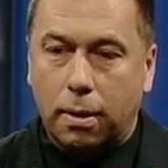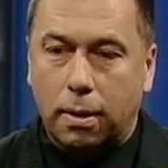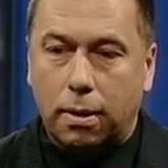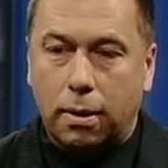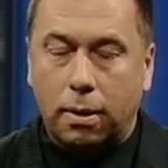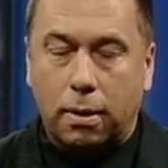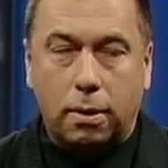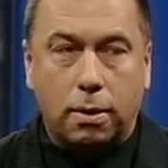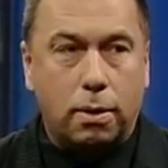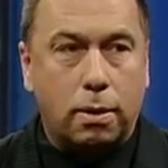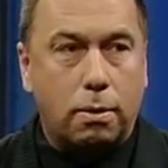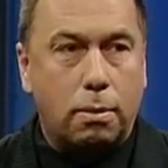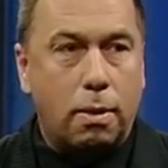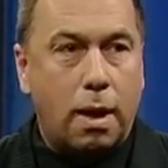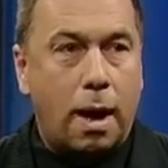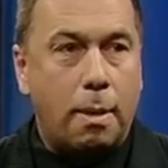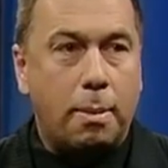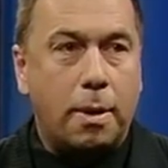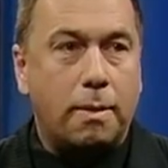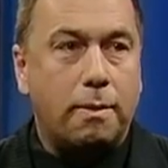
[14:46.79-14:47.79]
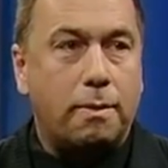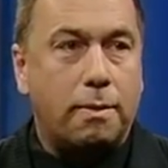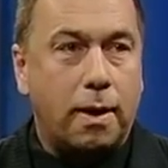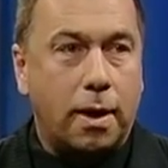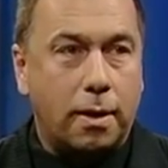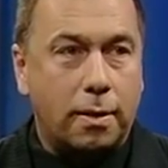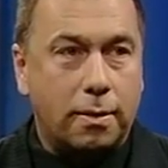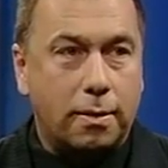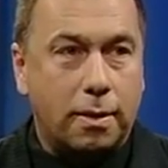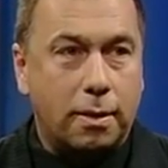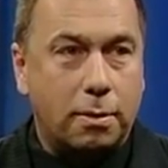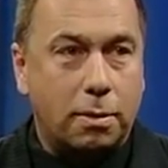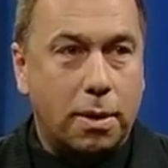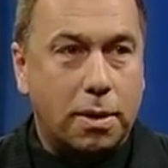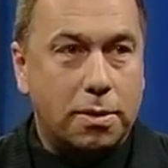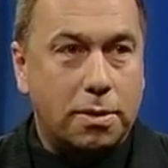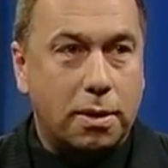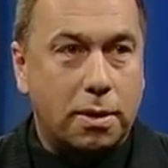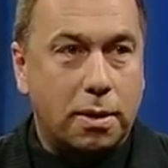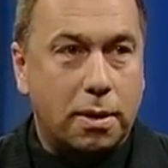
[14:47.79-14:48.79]
You know, the rabbit fence in
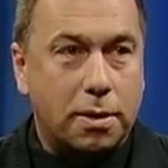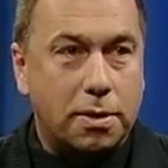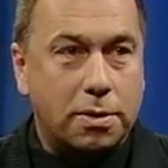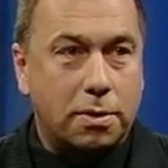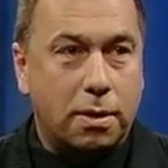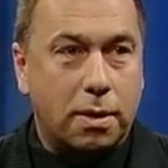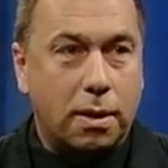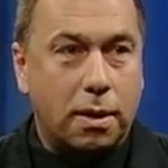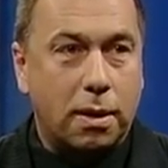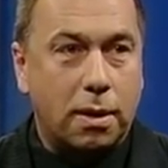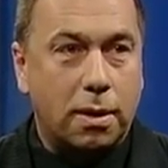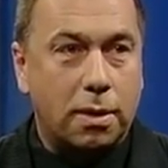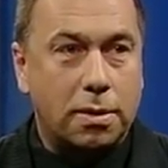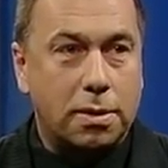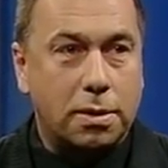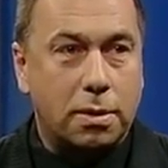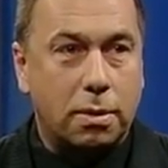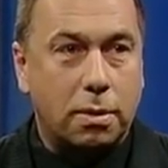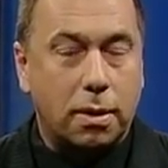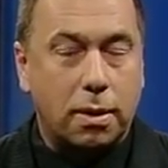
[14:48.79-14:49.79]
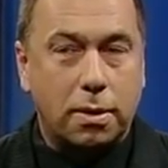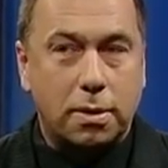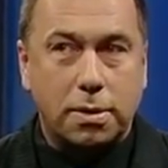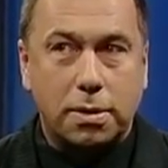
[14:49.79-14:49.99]
Western Australia and so on.